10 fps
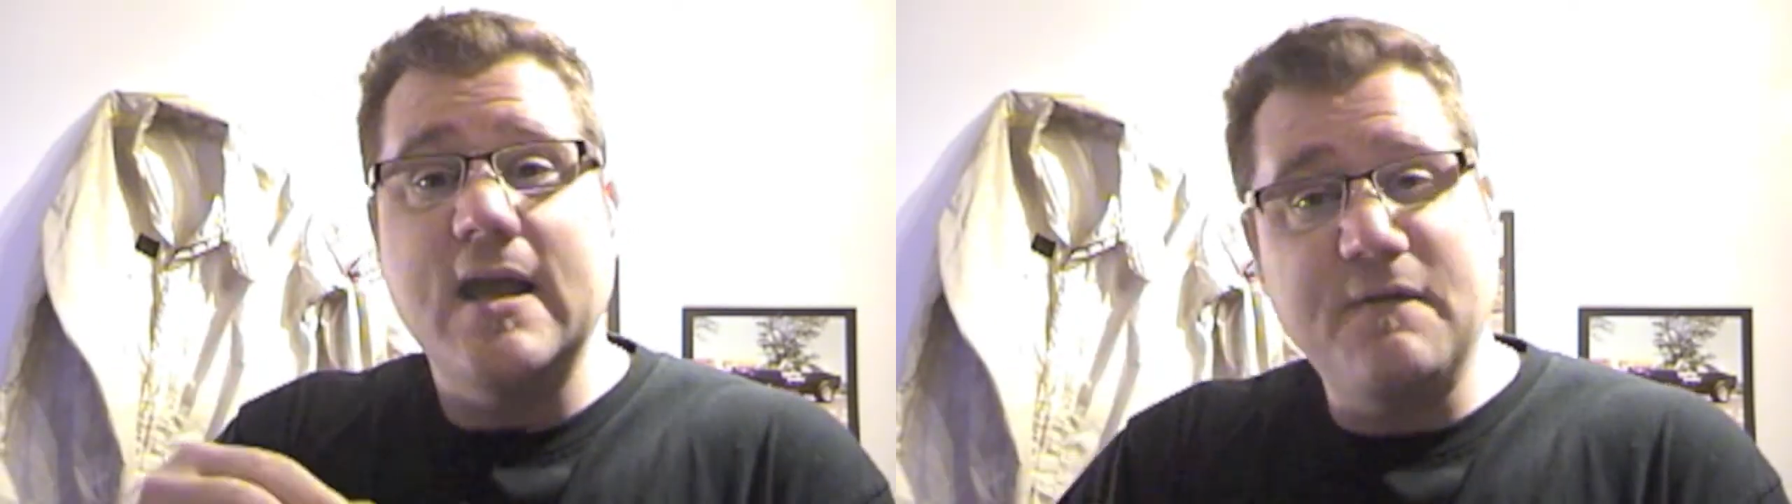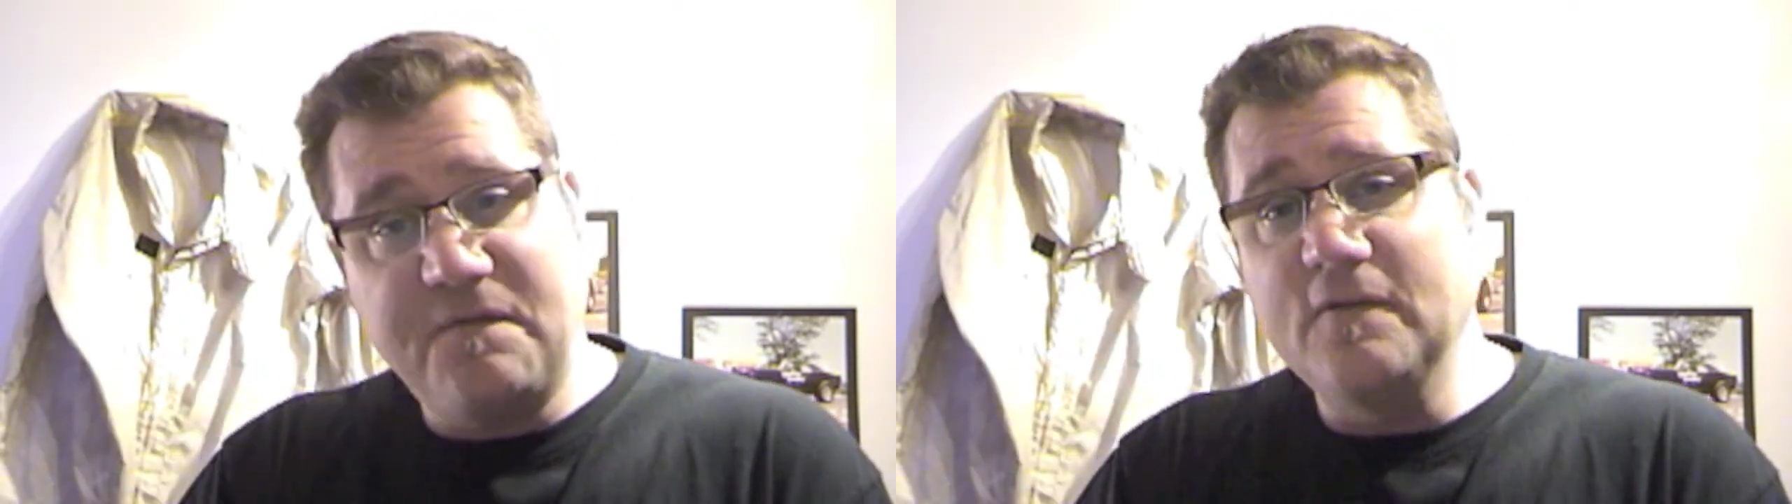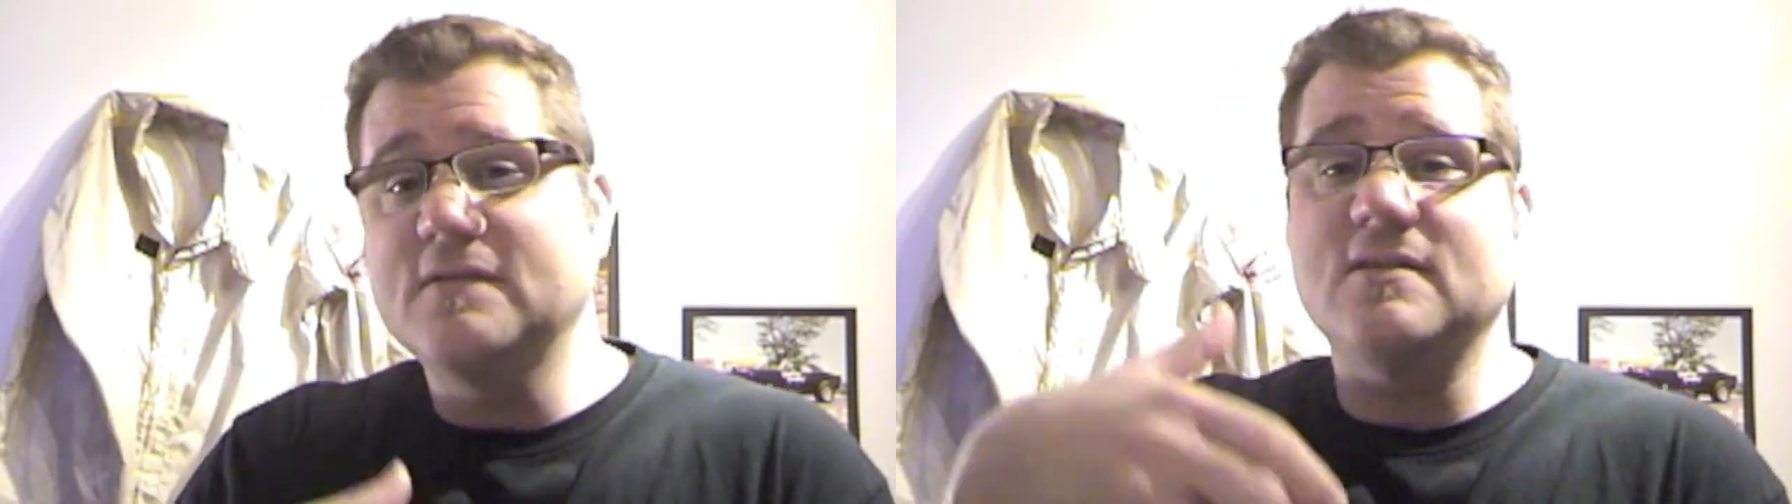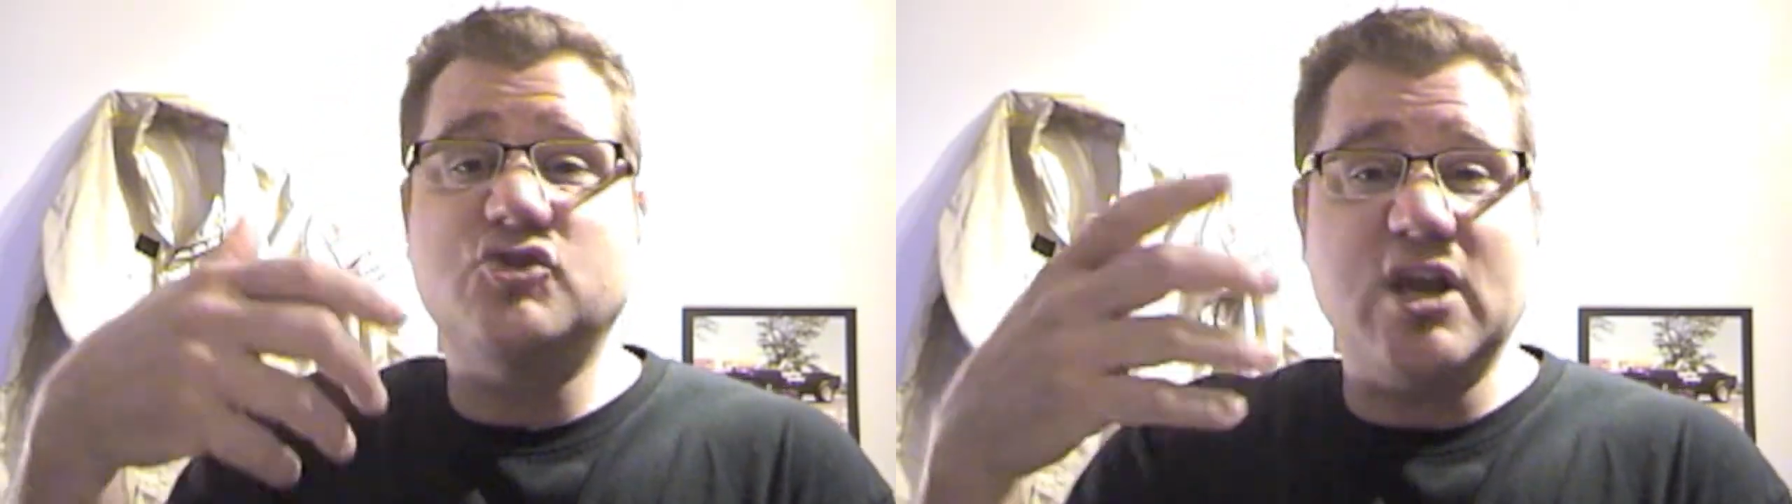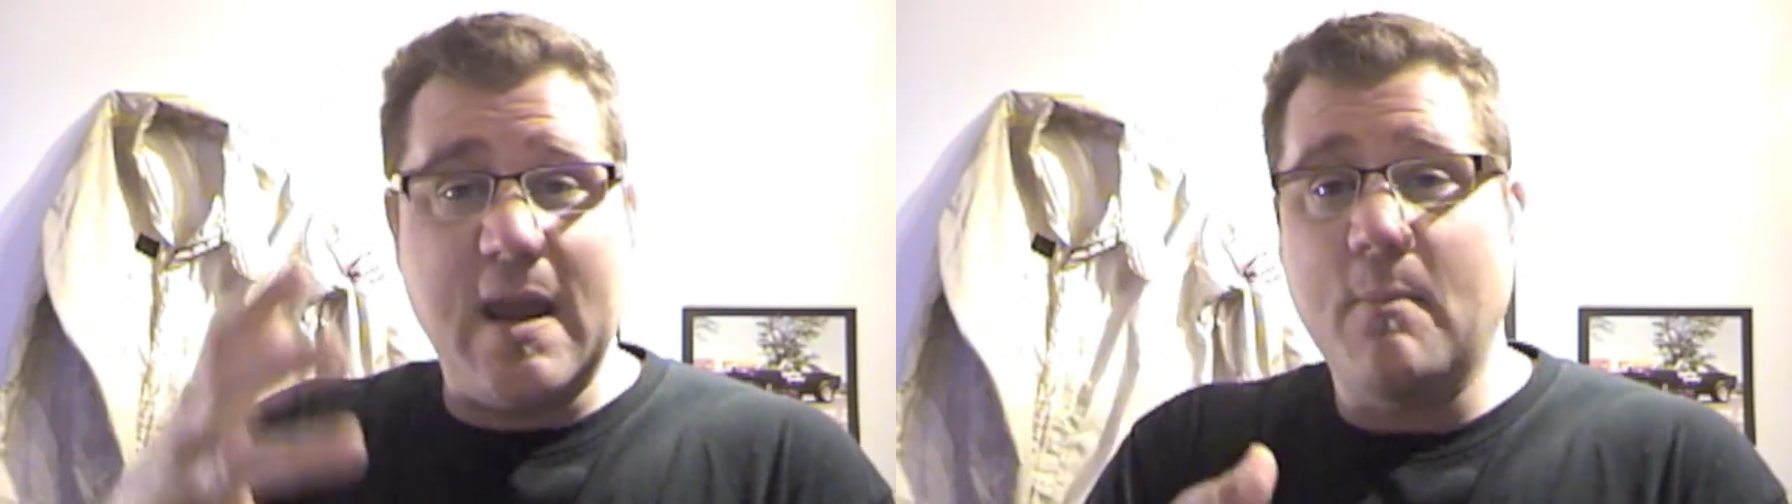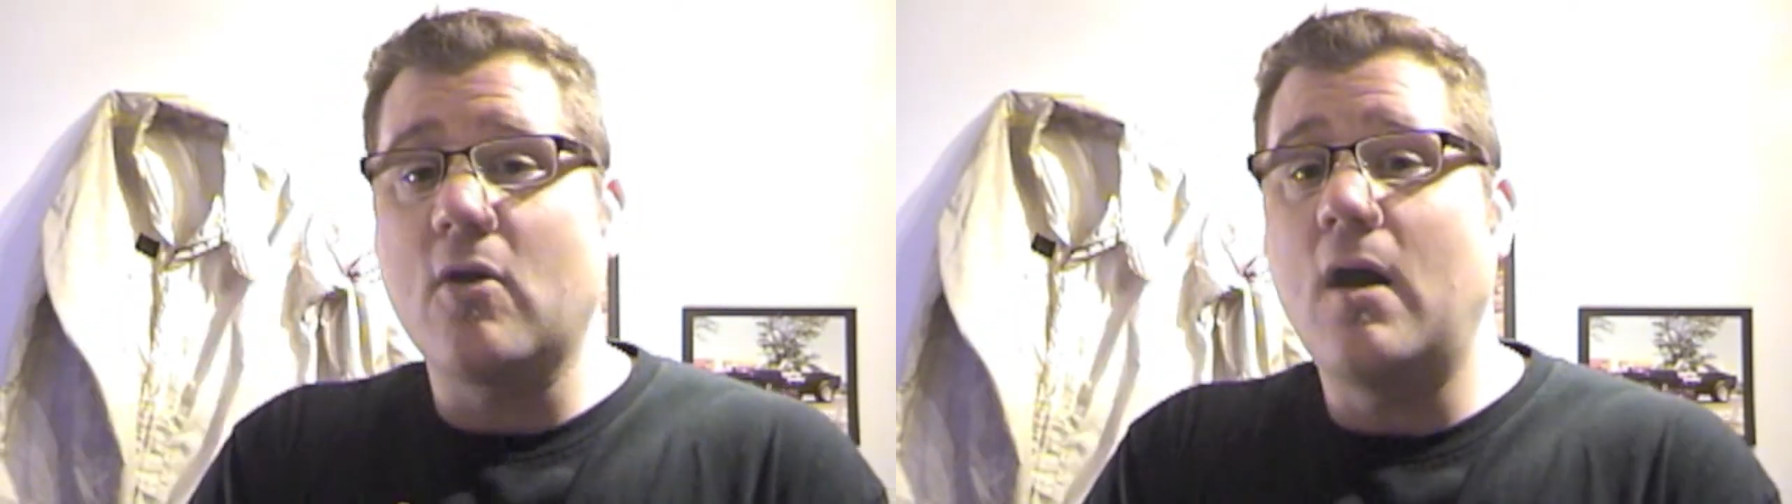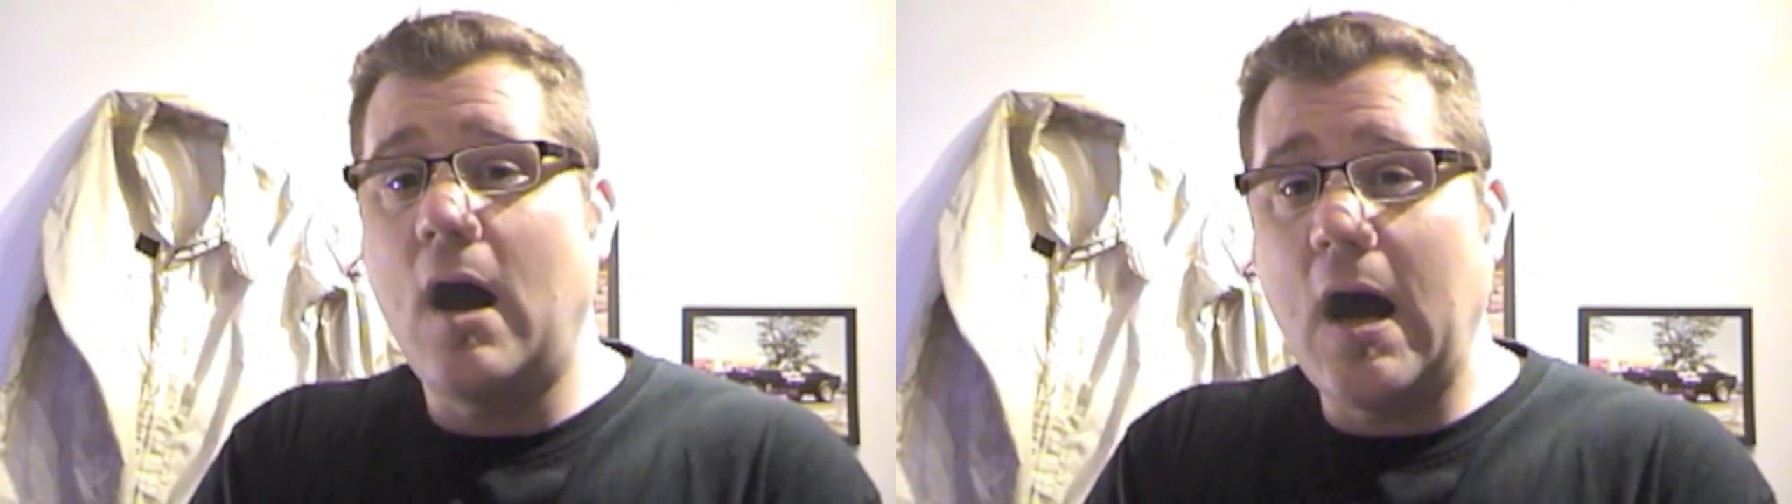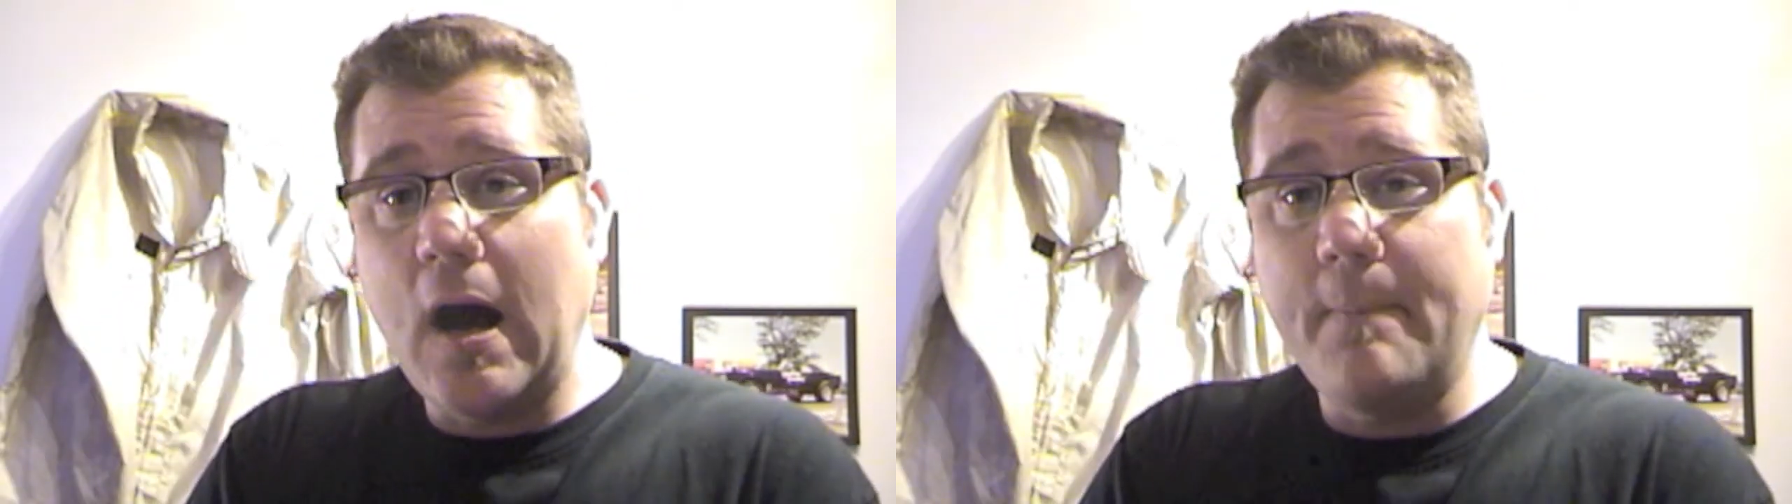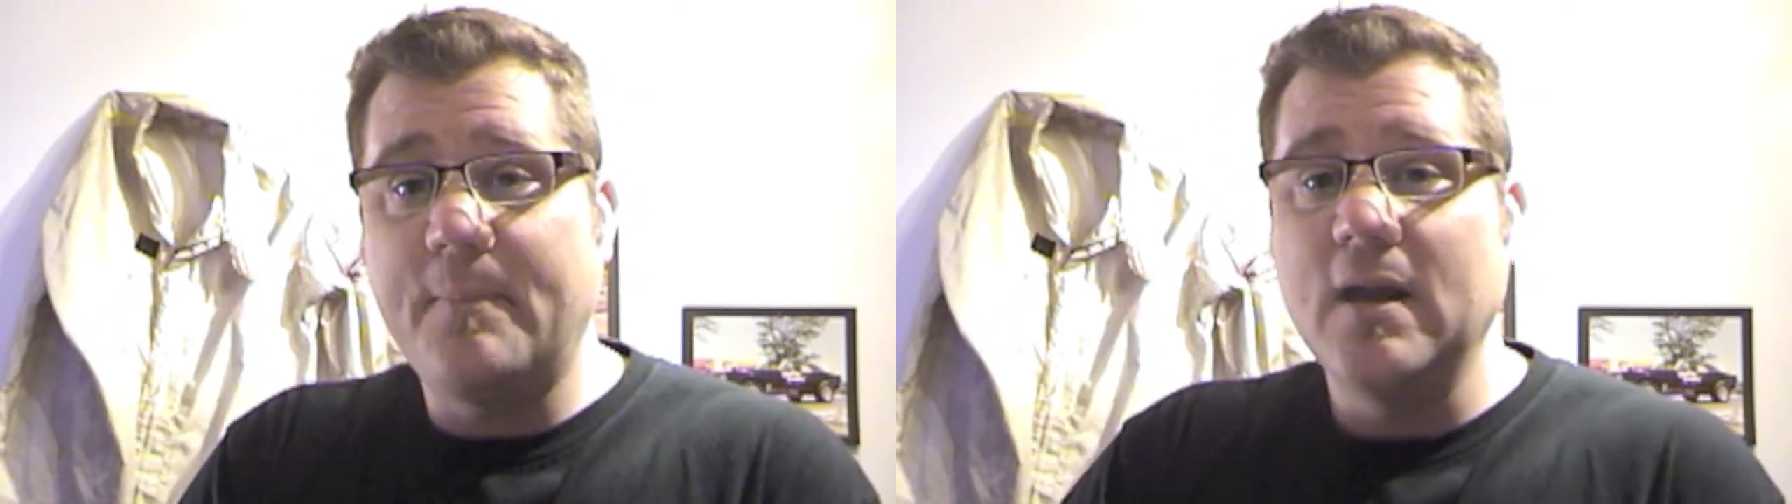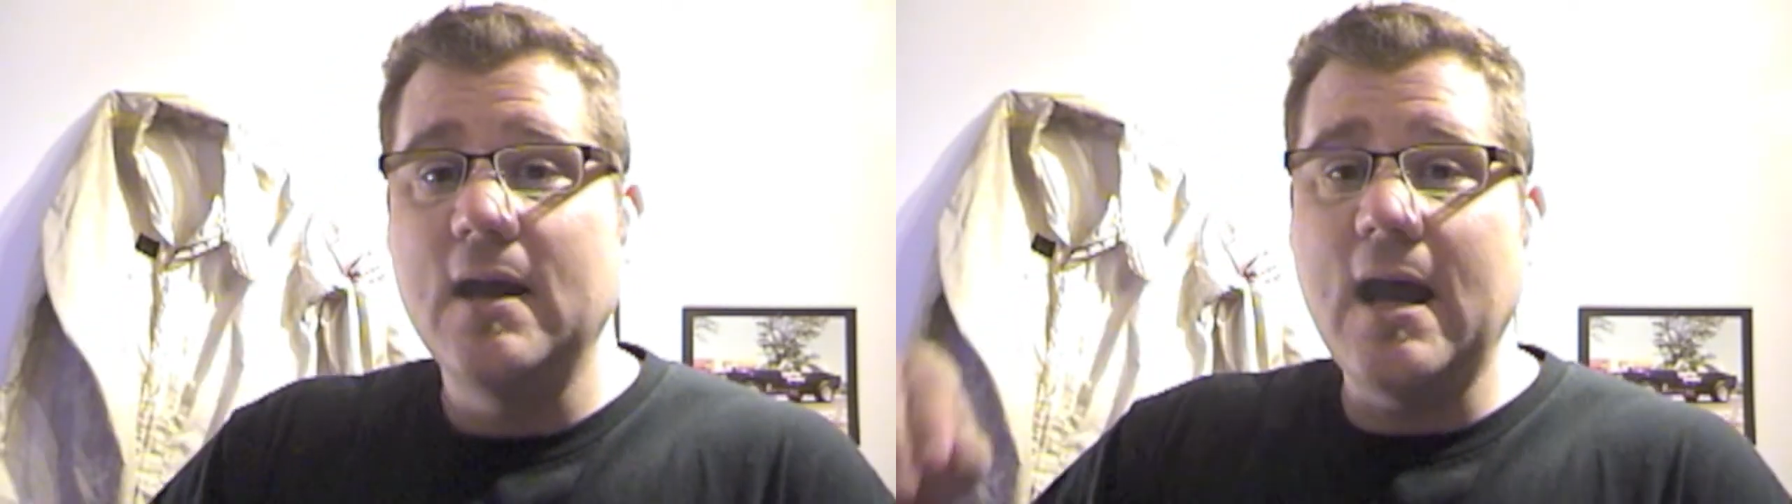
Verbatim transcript: it fills the chamber up,